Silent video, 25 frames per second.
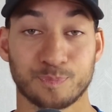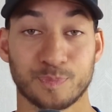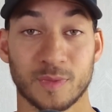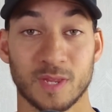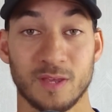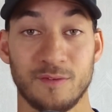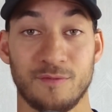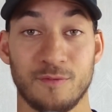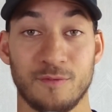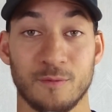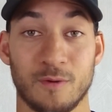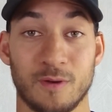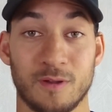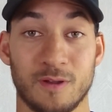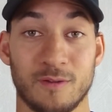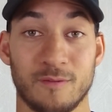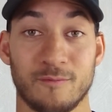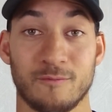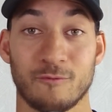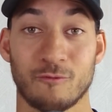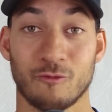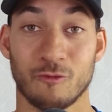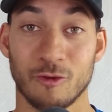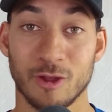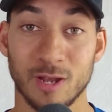if you want to
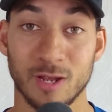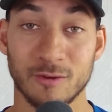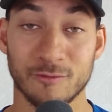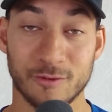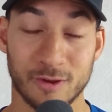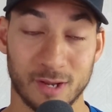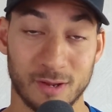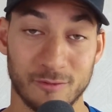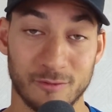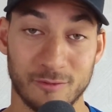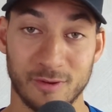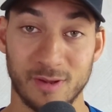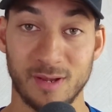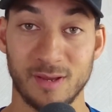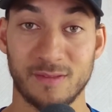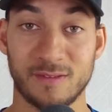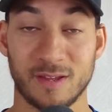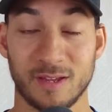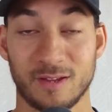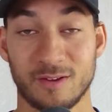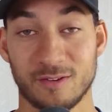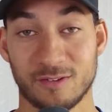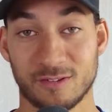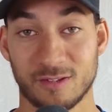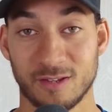really, really, really
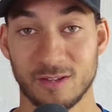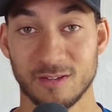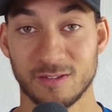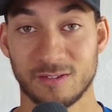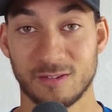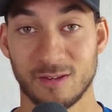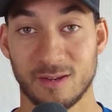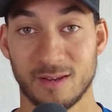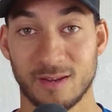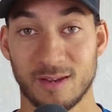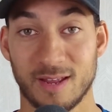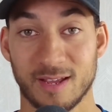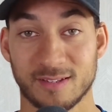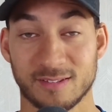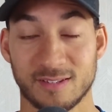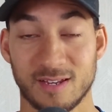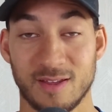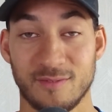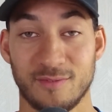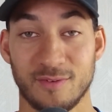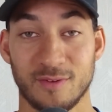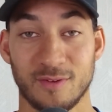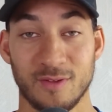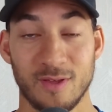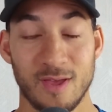take your skills to the next
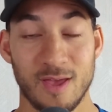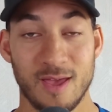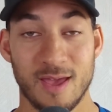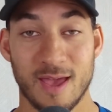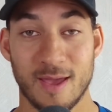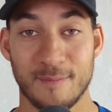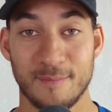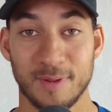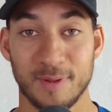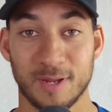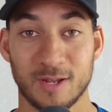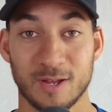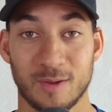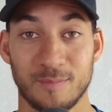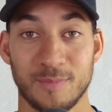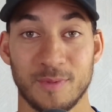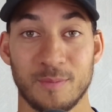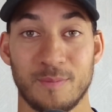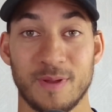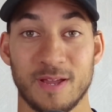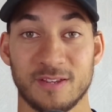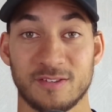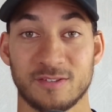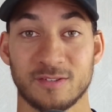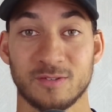level and become the
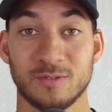best